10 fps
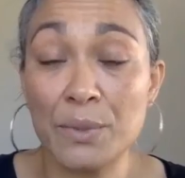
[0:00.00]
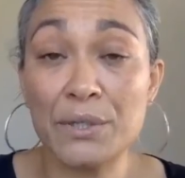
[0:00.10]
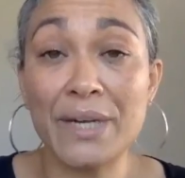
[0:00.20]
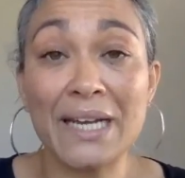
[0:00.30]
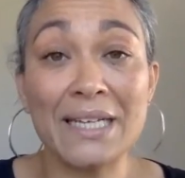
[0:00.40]
we're
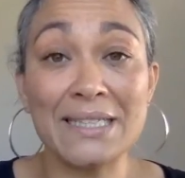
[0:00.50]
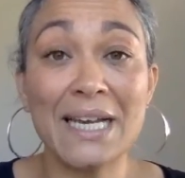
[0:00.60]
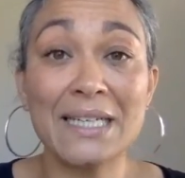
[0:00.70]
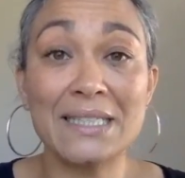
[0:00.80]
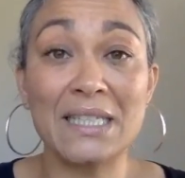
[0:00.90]
creating a
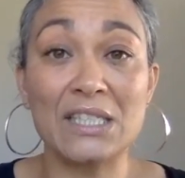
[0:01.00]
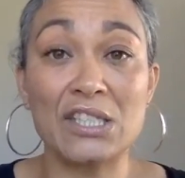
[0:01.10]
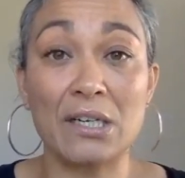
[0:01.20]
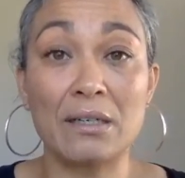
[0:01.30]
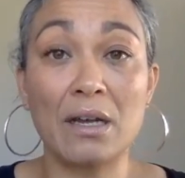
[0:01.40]
ton of
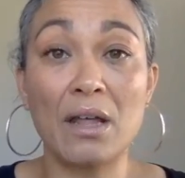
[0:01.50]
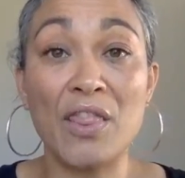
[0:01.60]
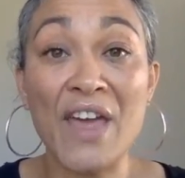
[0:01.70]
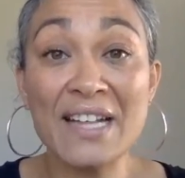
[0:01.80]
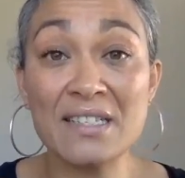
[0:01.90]
tension.
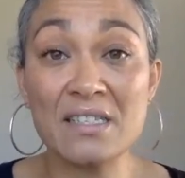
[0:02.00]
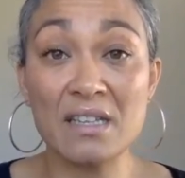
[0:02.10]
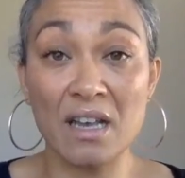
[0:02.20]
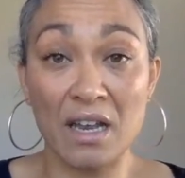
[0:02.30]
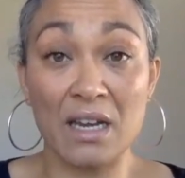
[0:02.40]
That's
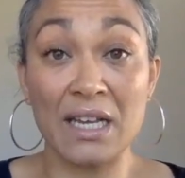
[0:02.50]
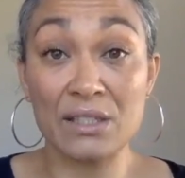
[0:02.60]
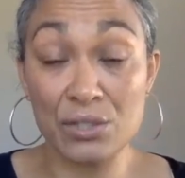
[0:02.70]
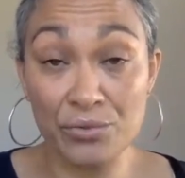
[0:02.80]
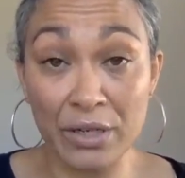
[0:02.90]
an
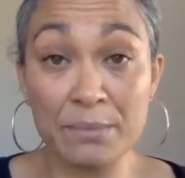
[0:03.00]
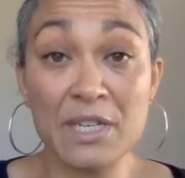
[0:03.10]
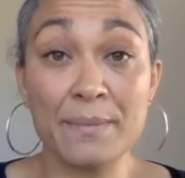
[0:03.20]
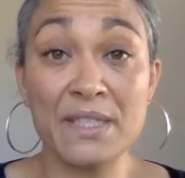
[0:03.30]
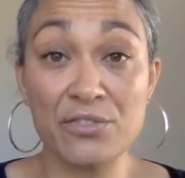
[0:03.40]
extreme
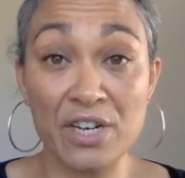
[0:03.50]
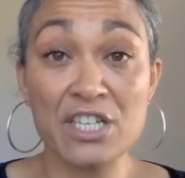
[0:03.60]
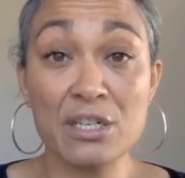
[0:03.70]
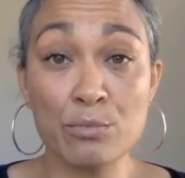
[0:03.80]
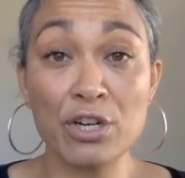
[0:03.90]

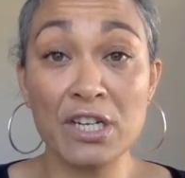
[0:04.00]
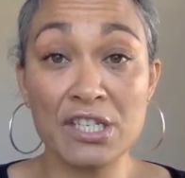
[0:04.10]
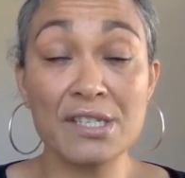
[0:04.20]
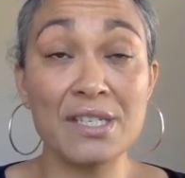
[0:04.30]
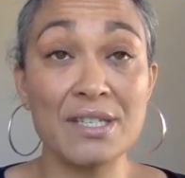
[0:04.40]
demonstration, what I
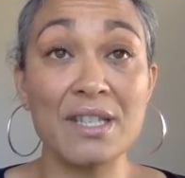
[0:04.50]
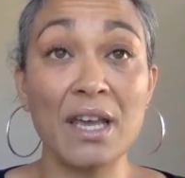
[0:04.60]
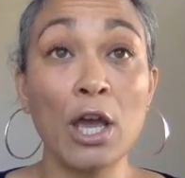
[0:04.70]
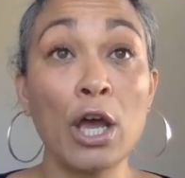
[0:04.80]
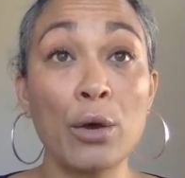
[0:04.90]
just did
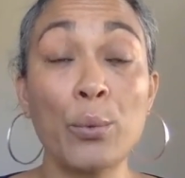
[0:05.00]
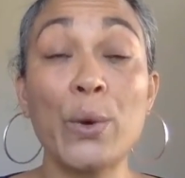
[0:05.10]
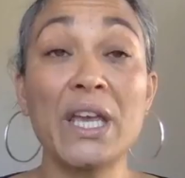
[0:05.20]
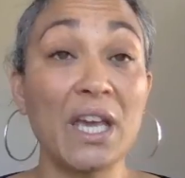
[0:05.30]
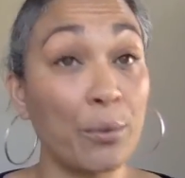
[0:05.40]
there.
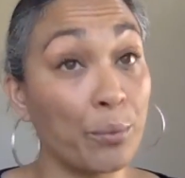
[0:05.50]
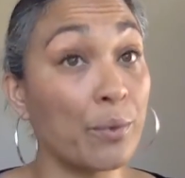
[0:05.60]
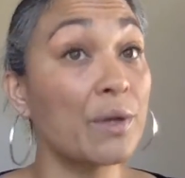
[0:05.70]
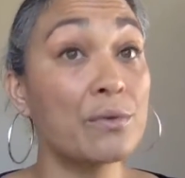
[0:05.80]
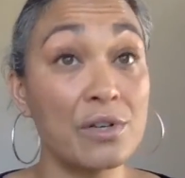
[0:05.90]
We get
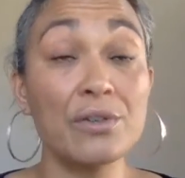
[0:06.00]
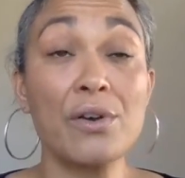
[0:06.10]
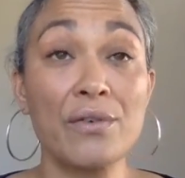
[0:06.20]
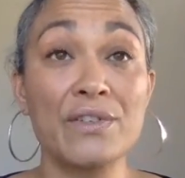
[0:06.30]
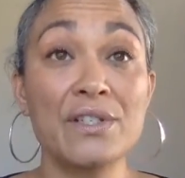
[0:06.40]
real good
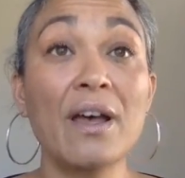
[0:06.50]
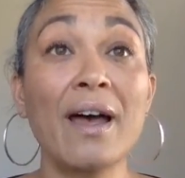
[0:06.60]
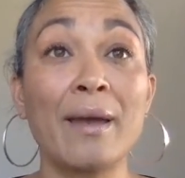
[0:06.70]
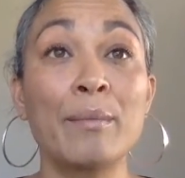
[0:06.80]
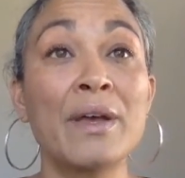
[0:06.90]
over
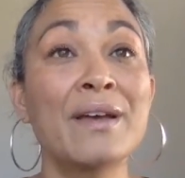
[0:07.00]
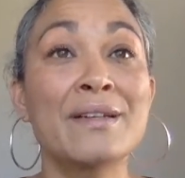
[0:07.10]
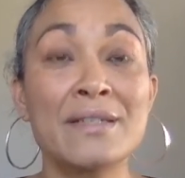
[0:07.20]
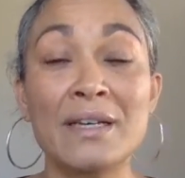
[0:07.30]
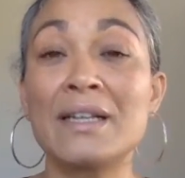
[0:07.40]
time
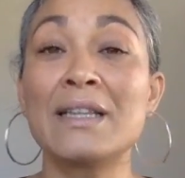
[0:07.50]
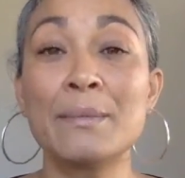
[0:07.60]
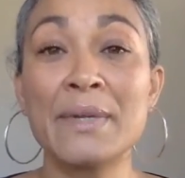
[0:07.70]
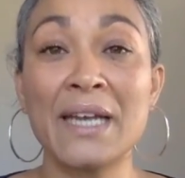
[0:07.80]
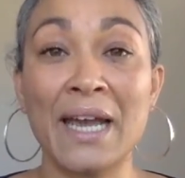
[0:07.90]
to
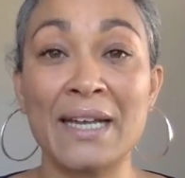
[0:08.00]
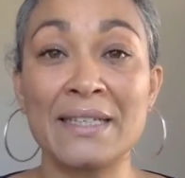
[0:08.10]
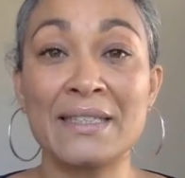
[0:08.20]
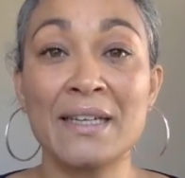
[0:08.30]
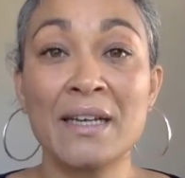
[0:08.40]
eliminate